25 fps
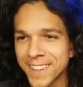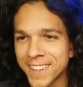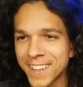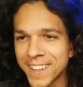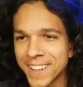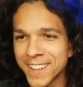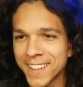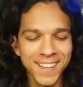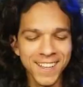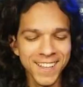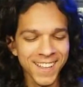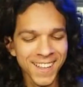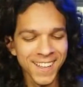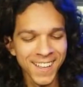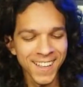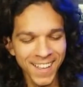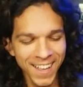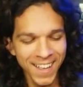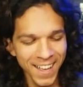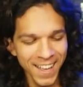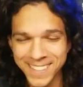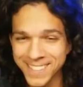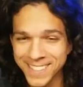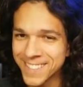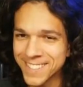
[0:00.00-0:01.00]
so this is
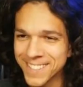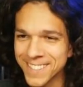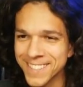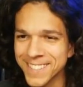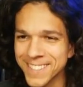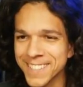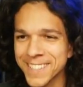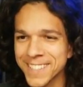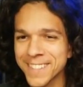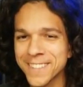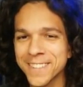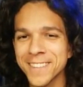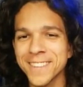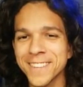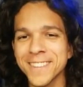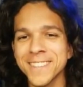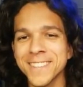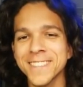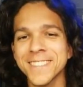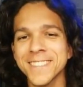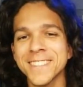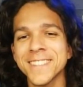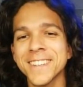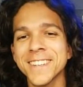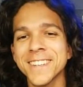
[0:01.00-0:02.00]
the Sirui
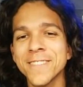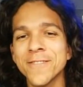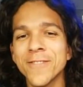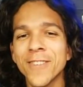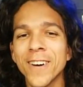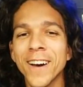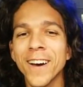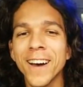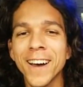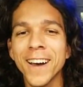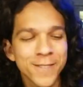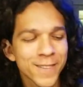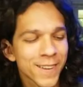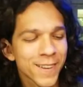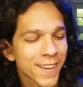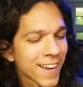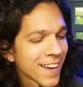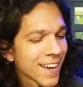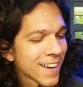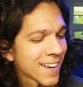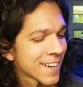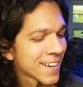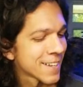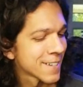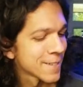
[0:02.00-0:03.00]
35, um,
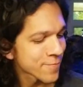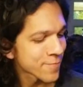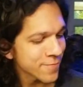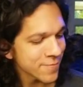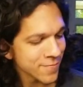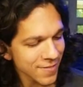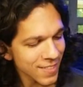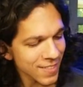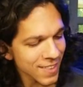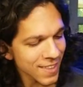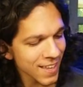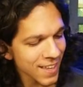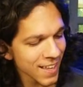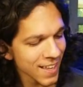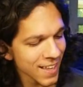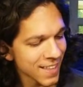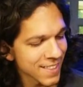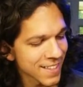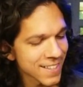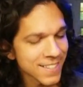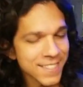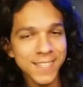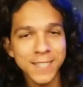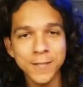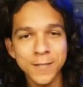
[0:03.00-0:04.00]
and this is
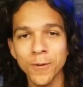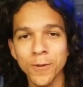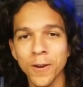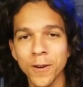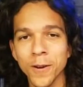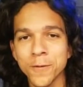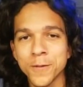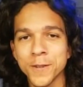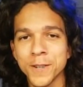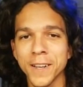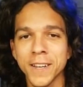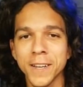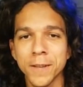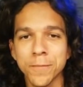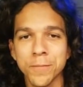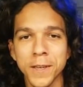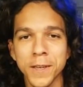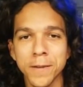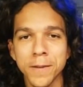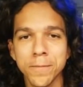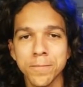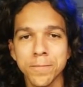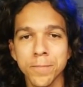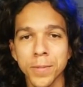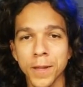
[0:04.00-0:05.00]
what we're going to be
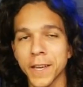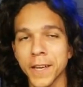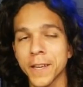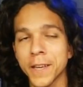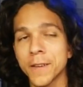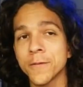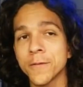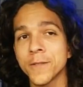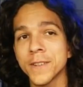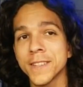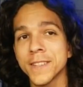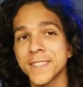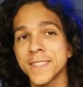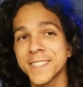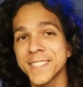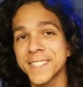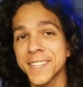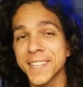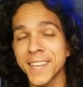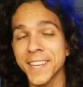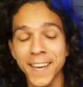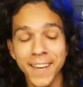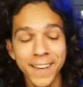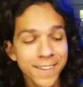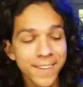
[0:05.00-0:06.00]
playing with today.
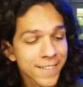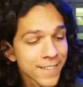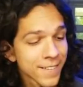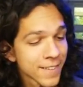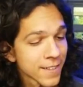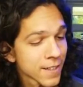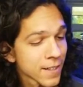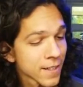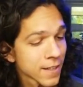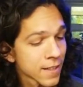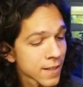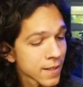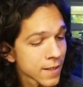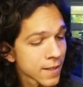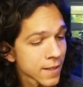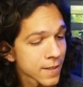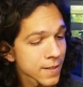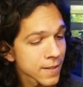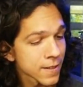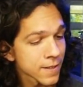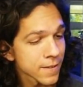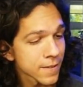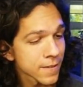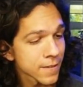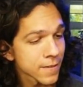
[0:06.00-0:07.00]

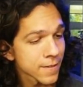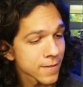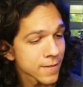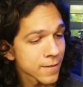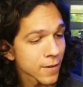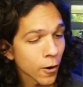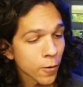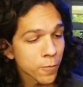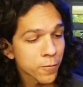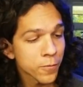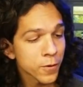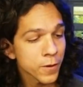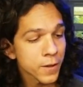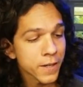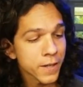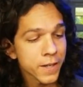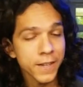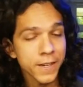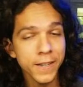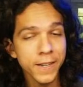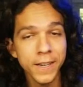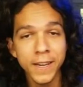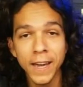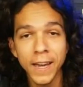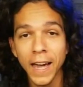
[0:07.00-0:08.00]
Hopefully
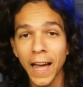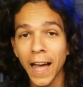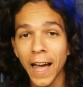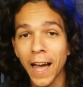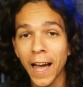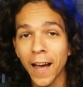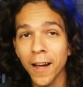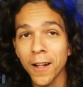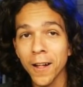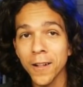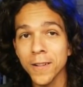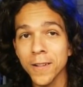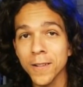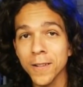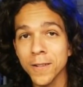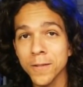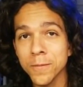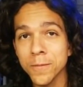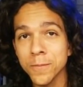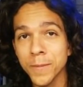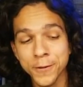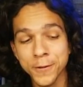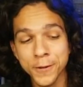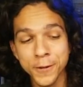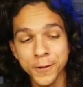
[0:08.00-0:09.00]
I'll make it through.
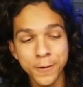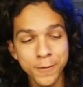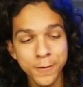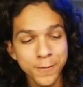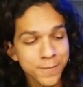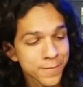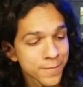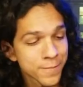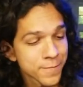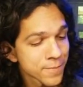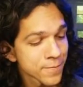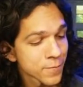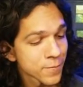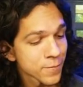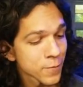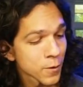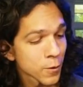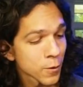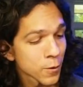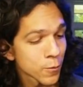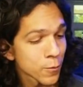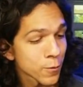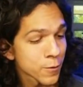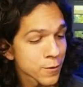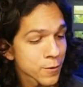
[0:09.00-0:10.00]
We'll see how that
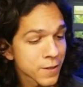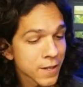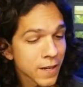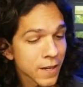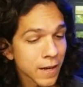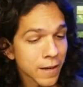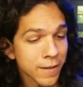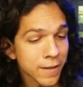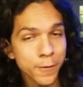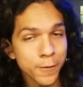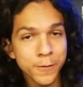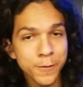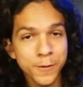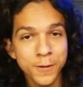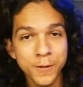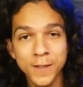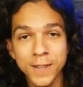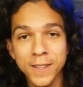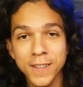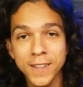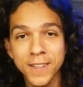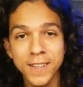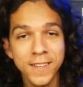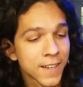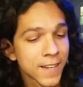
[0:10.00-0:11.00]
goes.
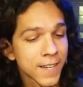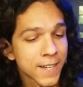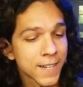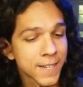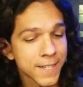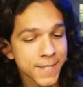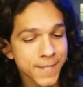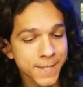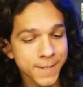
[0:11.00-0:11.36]
Um,